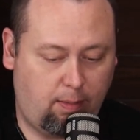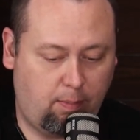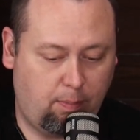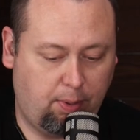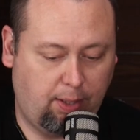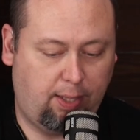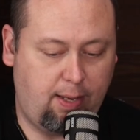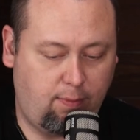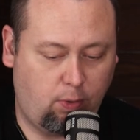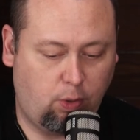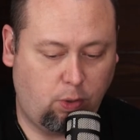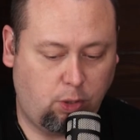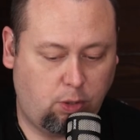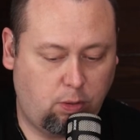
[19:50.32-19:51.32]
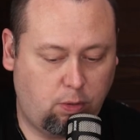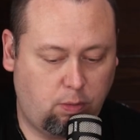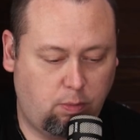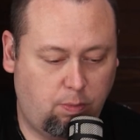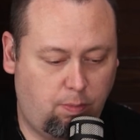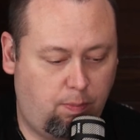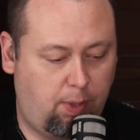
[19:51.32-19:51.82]
believers
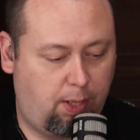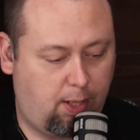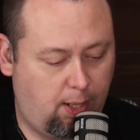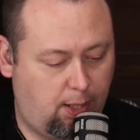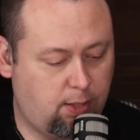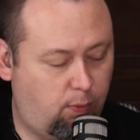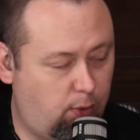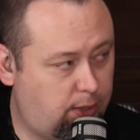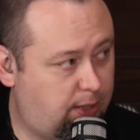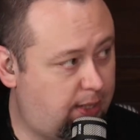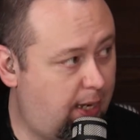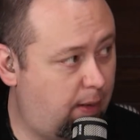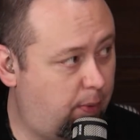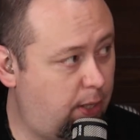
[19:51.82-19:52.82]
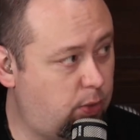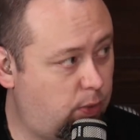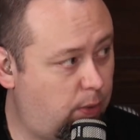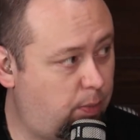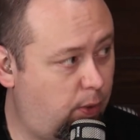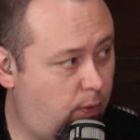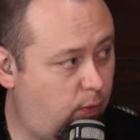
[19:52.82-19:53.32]
because of what's taking place with
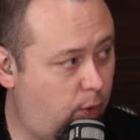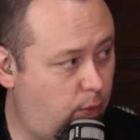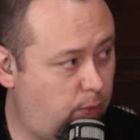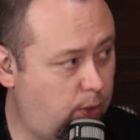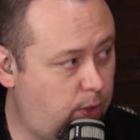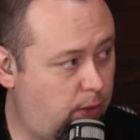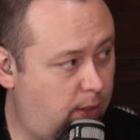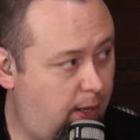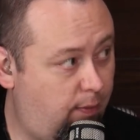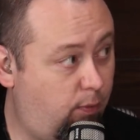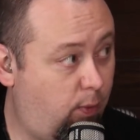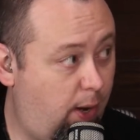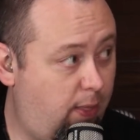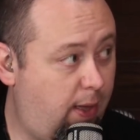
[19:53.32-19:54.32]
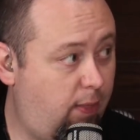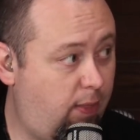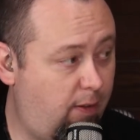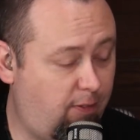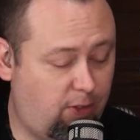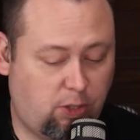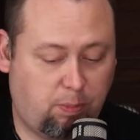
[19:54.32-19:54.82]
the book of Romans. They've read that,
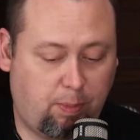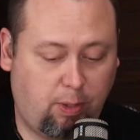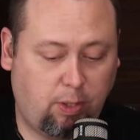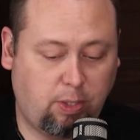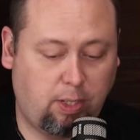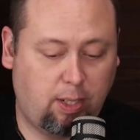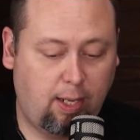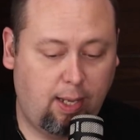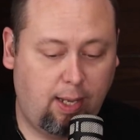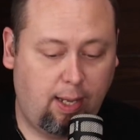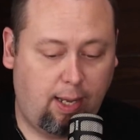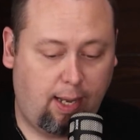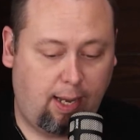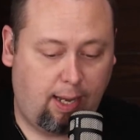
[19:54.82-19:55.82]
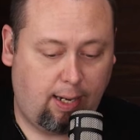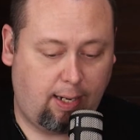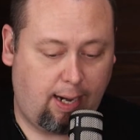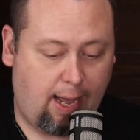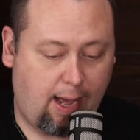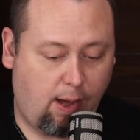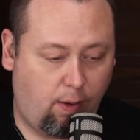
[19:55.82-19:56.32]
they've experienced it, and
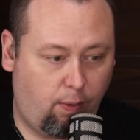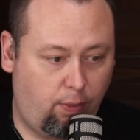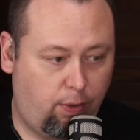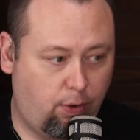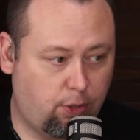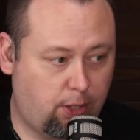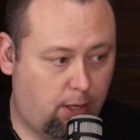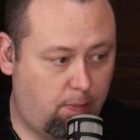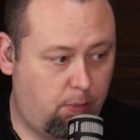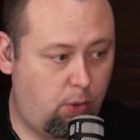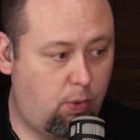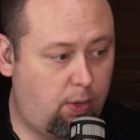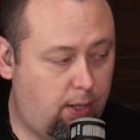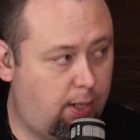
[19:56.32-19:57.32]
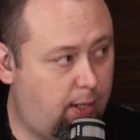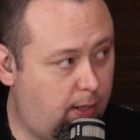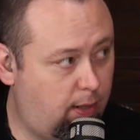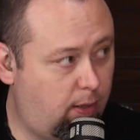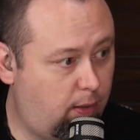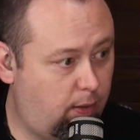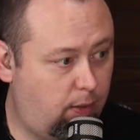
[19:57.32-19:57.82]
now there's a community
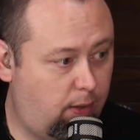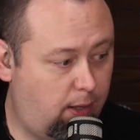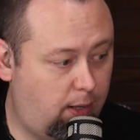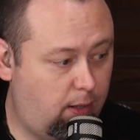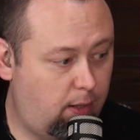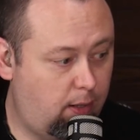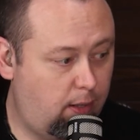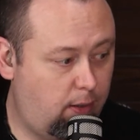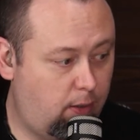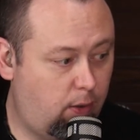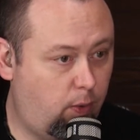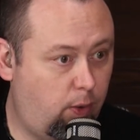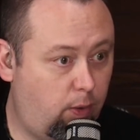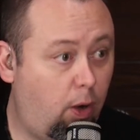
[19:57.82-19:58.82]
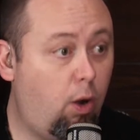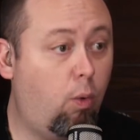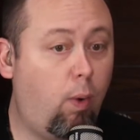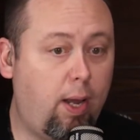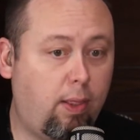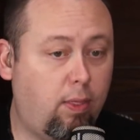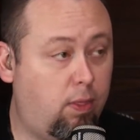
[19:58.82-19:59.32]
here that they're going, oh,
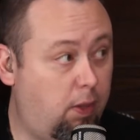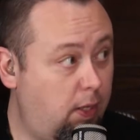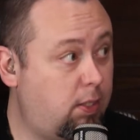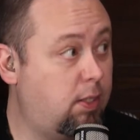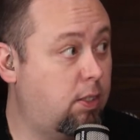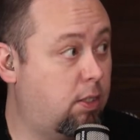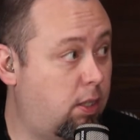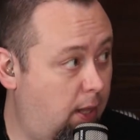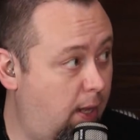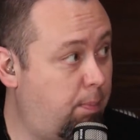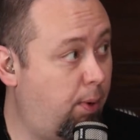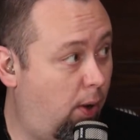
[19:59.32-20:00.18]
wait, this is the